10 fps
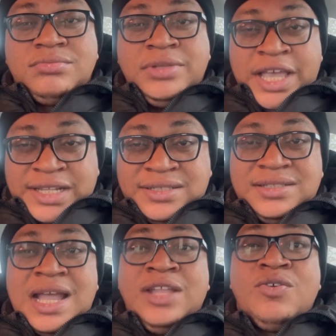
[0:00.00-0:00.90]

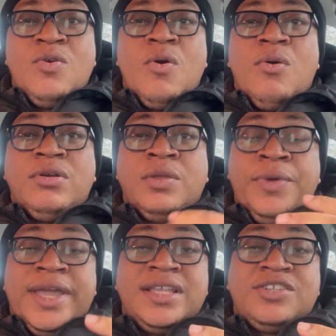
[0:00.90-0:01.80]
Yes, I know the
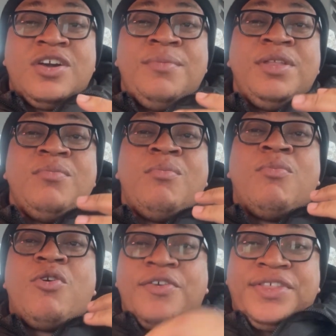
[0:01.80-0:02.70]
weekend is coming.
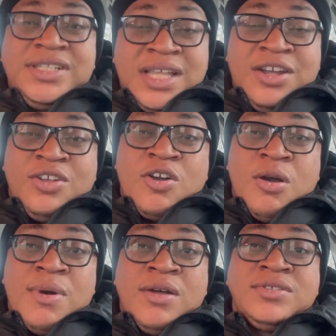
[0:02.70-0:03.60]
More things are going to
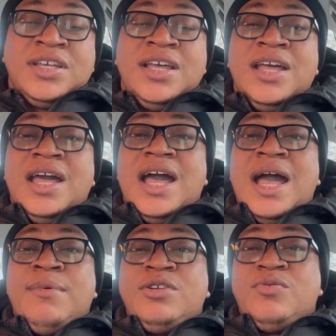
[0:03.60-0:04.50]
come out.
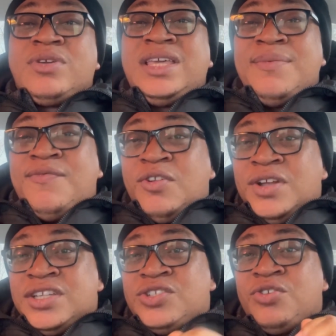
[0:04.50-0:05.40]
I'm going to keep
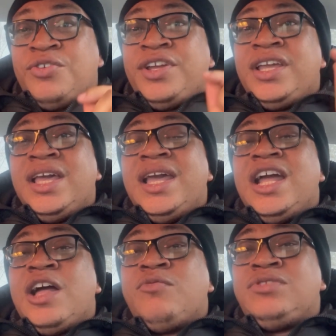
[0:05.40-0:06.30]
following the story.
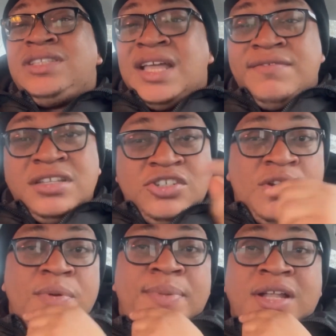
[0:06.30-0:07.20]
I will definitely
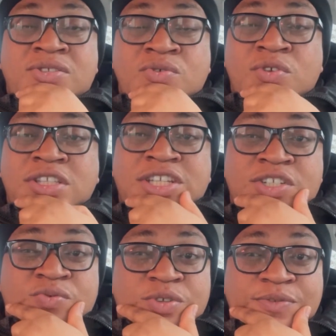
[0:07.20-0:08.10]
drop a part 2 on
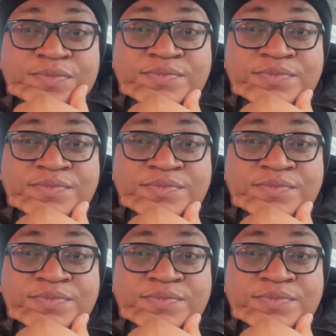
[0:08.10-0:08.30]
this one.